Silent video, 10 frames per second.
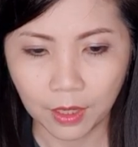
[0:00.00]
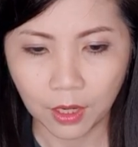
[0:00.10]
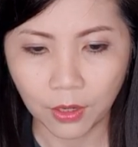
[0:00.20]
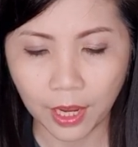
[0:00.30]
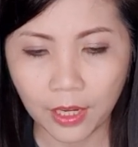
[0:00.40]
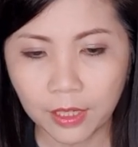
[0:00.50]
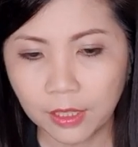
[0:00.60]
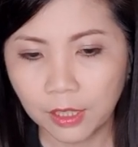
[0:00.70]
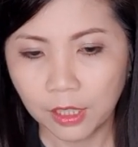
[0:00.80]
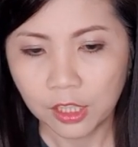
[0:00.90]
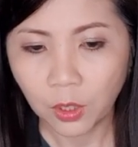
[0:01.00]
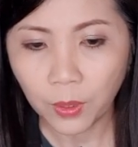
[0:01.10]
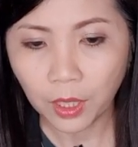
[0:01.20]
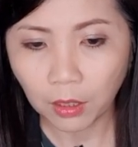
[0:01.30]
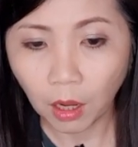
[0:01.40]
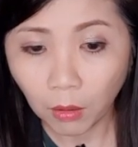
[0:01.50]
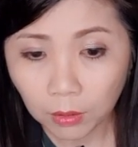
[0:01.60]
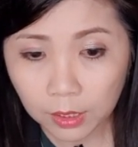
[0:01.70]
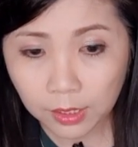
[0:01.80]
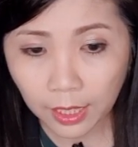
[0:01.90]
Okay, so we got all
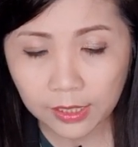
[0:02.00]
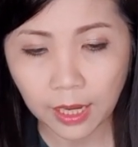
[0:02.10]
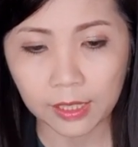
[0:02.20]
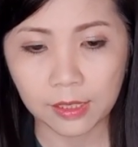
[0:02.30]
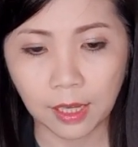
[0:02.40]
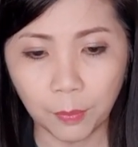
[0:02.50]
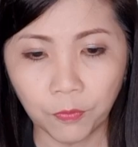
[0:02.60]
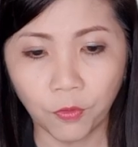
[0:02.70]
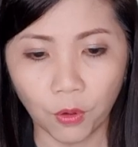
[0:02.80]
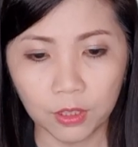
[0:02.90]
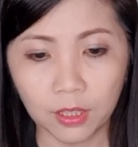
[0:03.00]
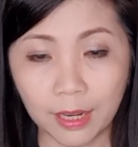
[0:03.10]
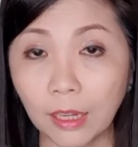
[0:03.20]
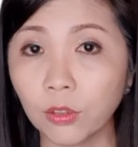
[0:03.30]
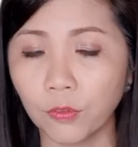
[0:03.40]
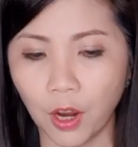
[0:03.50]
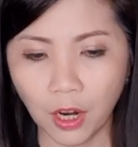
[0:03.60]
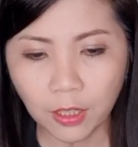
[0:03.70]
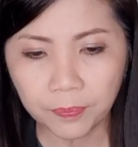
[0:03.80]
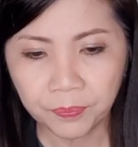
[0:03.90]
the sides except for the length of
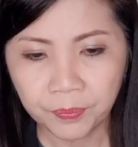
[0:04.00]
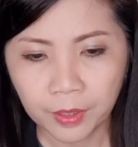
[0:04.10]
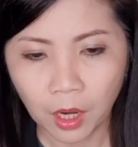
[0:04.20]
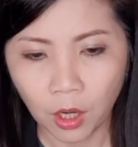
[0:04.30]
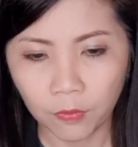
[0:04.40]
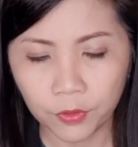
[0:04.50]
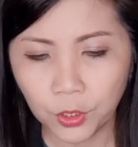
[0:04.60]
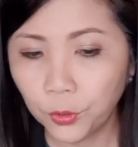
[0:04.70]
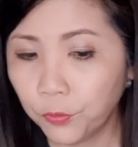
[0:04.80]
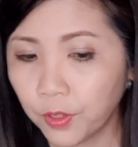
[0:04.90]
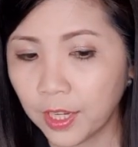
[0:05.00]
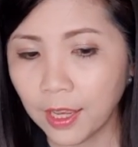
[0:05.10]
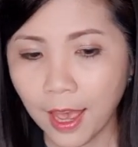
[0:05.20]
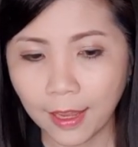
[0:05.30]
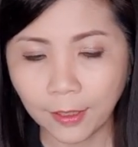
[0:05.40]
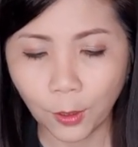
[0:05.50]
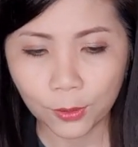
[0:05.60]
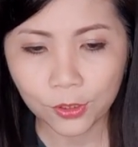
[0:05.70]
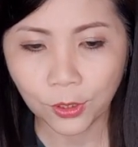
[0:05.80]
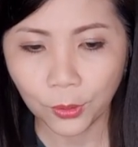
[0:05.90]
arc of UV and
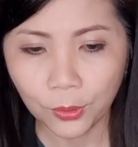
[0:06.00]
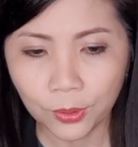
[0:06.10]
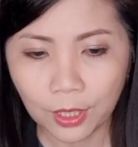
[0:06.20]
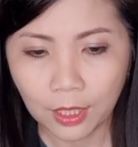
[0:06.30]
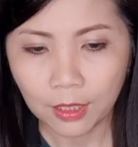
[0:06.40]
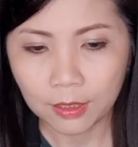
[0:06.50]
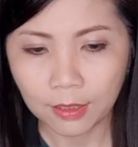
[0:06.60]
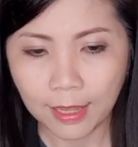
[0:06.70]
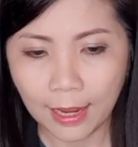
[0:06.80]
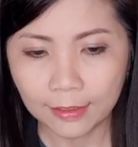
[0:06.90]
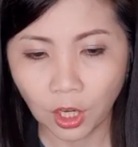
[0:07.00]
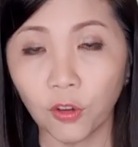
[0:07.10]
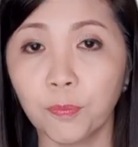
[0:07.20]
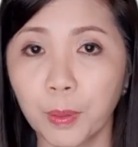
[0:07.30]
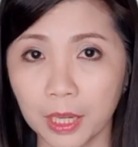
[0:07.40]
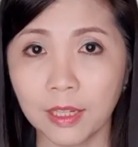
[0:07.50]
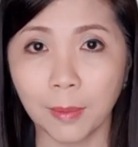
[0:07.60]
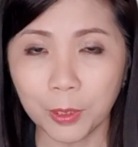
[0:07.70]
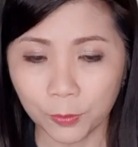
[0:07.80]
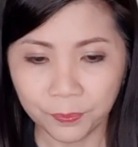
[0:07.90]
also the length of
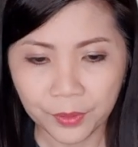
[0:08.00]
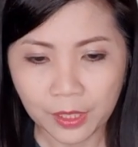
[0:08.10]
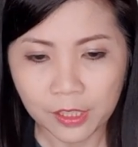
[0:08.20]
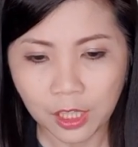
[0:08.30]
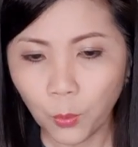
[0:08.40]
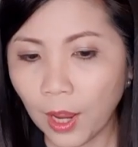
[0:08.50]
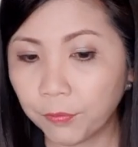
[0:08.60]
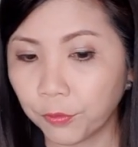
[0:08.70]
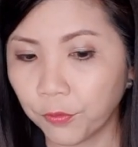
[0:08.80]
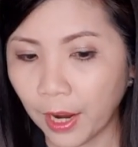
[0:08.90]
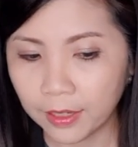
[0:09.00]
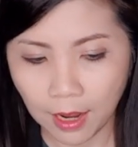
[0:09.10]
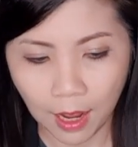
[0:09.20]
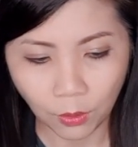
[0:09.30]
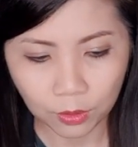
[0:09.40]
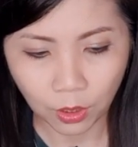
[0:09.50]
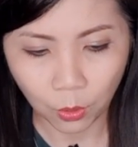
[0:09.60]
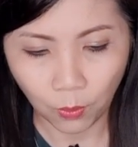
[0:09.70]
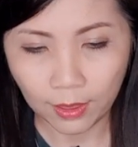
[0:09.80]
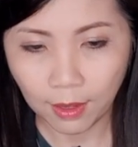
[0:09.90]
PW. So we have to find out
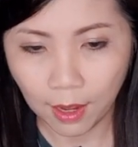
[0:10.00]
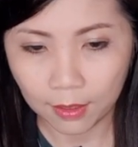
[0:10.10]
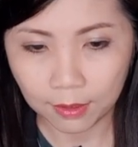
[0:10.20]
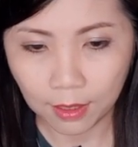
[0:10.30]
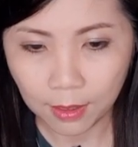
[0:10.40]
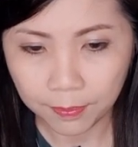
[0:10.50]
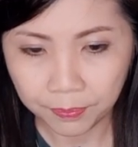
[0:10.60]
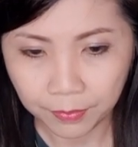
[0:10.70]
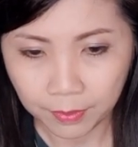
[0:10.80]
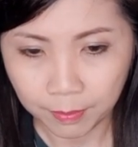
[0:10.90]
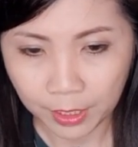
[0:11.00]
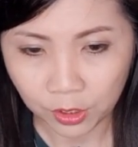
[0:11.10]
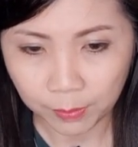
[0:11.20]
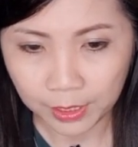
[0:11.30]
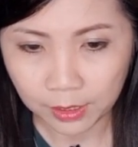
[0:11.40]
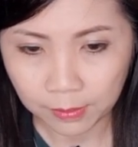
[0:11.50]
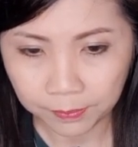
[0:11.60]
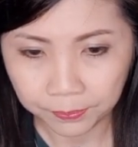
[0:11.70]
what are the measurements.